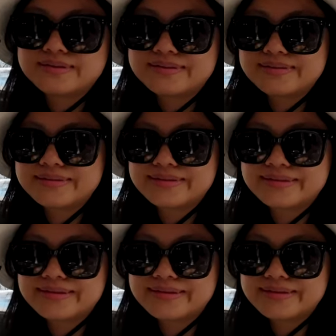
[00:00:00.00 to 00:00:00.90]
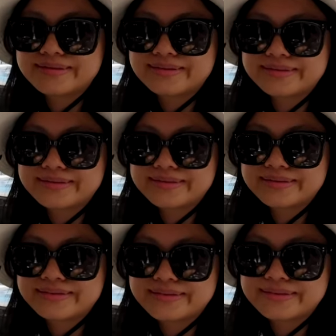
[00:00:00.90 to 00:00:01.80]

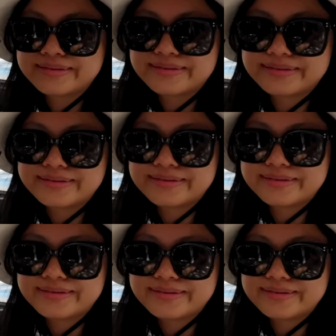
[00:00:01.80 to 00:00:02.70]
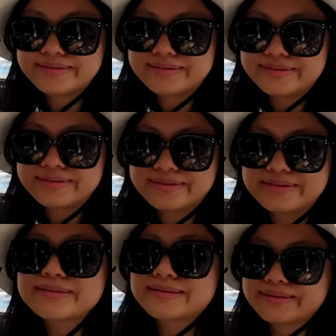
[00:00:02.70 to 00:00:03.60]

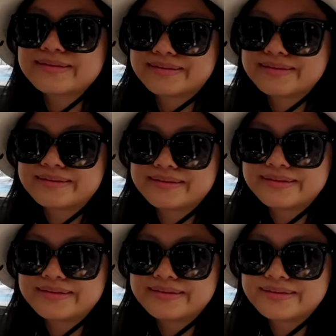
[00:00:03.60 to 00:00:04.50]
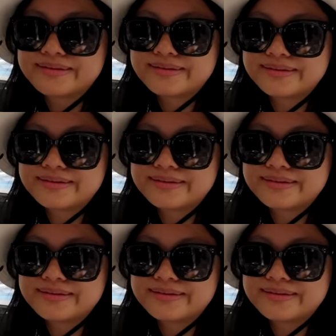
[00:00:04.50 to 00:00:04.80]
The person shown says nothing.